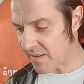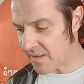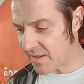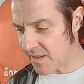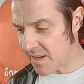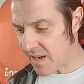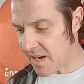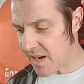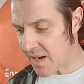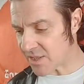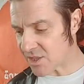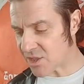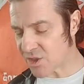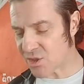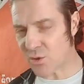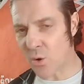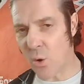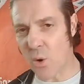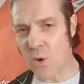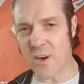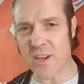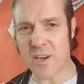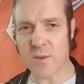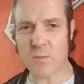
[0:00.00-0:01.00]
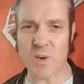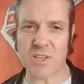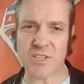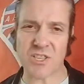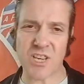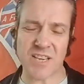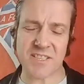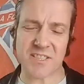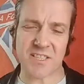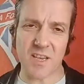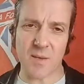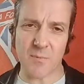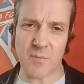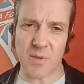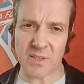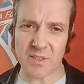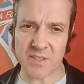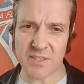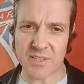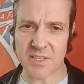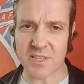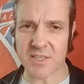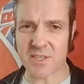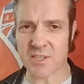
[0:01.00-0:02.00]
A story which has the
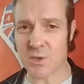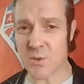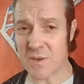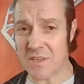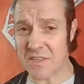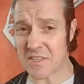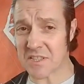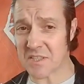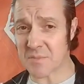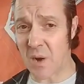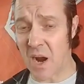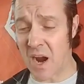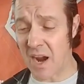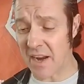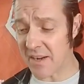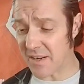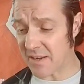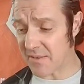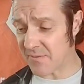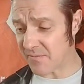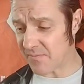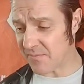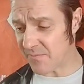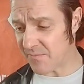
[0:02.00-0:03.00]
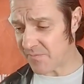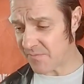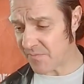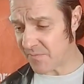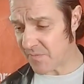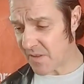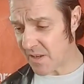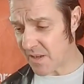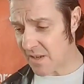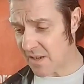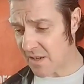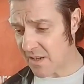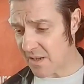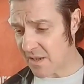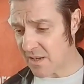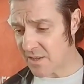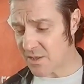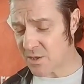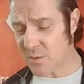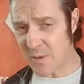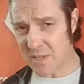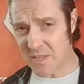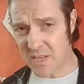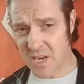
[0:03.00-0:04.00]
ability to inspire,
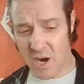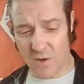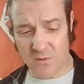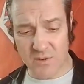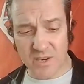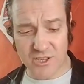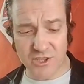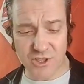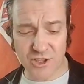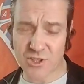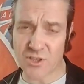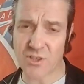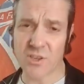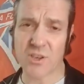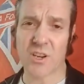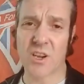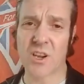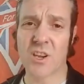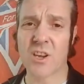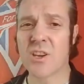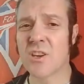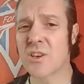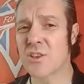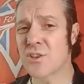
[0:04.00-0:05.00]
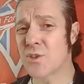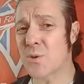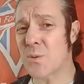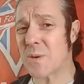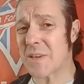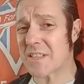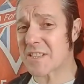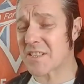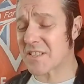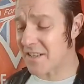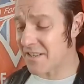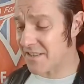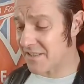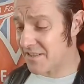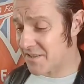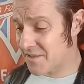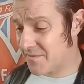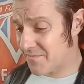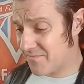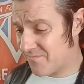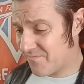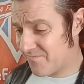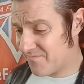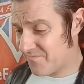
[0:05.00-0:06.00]
to encourage, to excite,
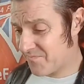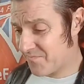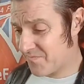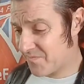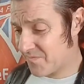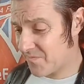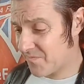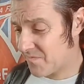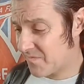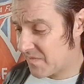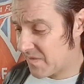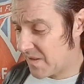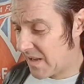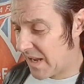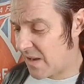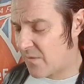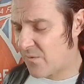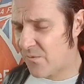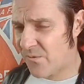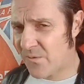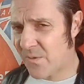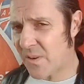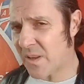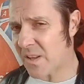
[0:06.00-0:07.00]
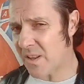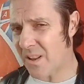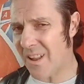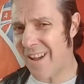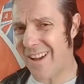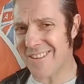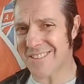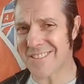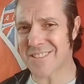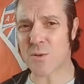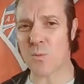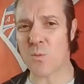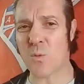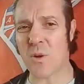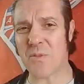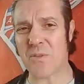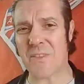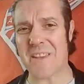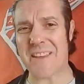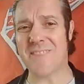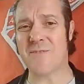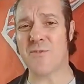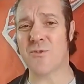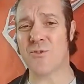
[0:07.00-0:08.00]
and fill us
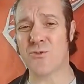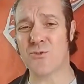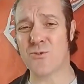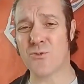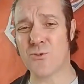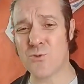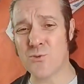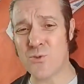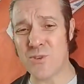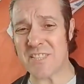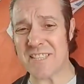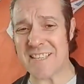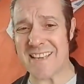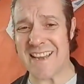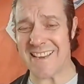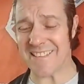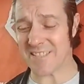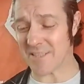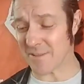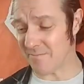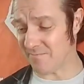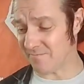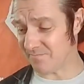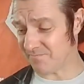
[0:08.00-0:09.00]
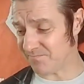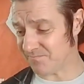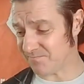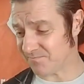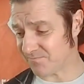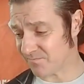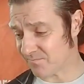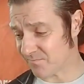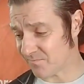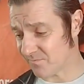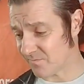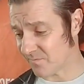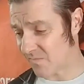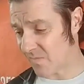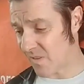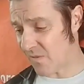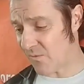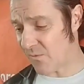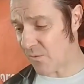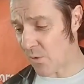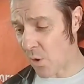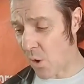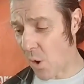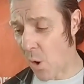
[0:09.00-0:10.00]
with enthusiasm
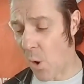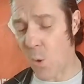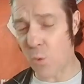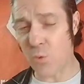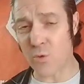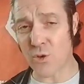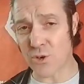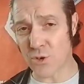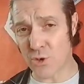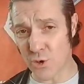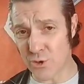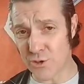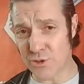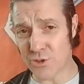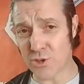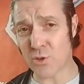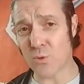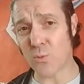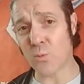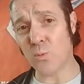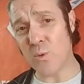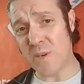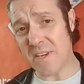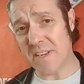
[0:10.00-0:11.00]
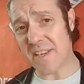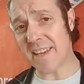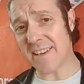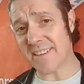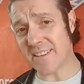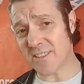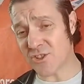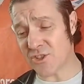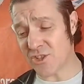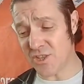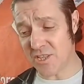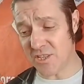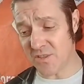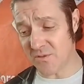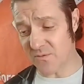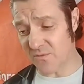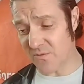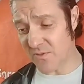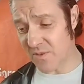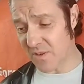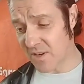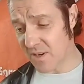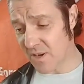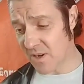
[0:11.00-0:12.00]
for all the good we can achieve
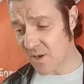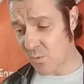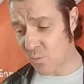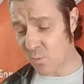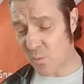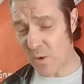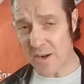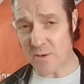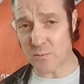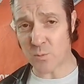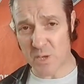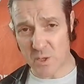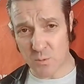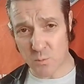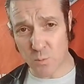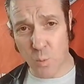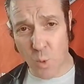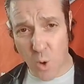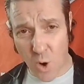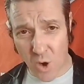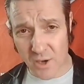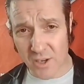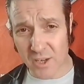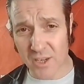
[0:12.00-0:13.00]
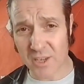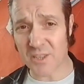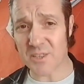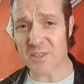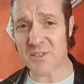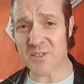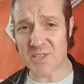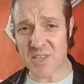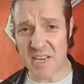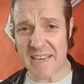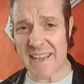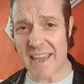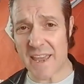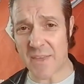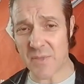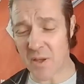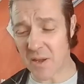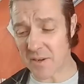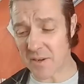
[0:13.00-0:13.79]
when we work together.